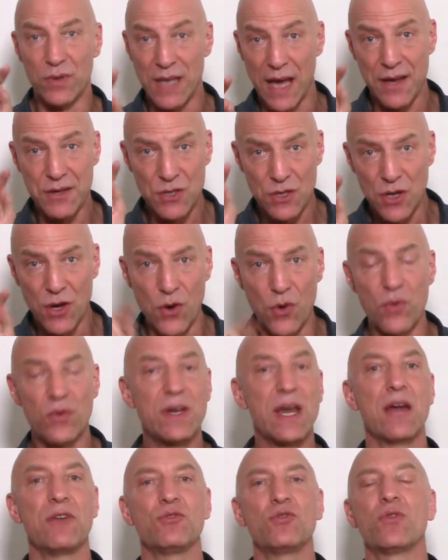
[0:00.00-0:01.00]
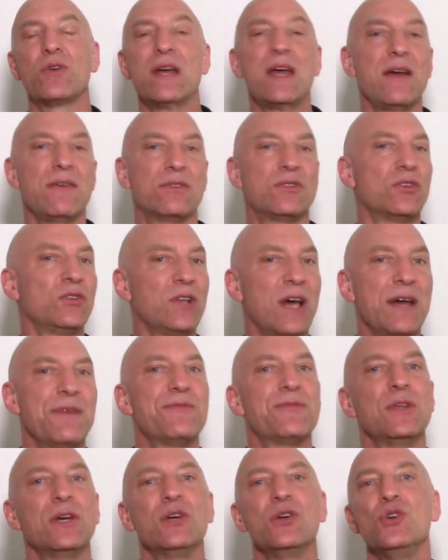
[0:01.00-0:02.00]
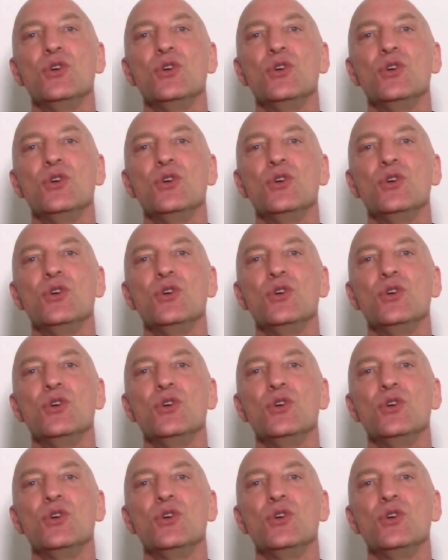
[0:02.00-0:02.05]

yes you, can create the life that